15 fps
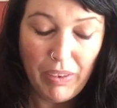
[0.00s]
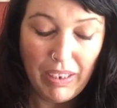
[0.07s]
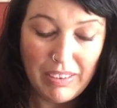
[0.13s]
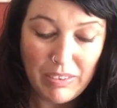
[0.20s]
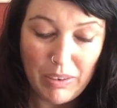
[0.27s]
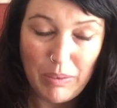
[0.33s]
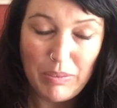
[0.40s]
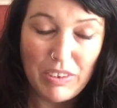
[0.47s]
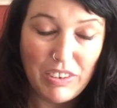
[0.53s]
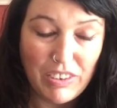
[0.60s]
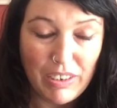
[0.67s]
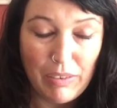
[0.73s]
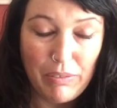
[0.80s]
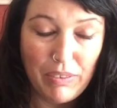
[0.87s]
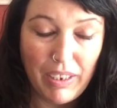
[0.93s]
So I'm just
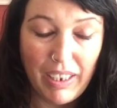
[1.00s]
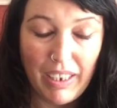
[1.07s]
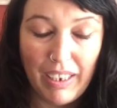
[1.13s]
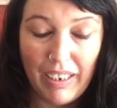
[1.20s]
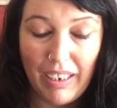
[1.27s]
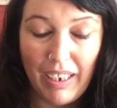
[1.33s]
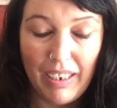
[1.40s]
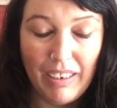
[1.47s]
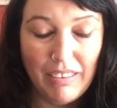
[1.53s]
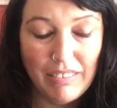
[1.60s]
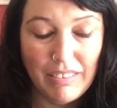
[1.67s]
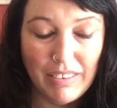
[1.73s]
shuffling, and I'll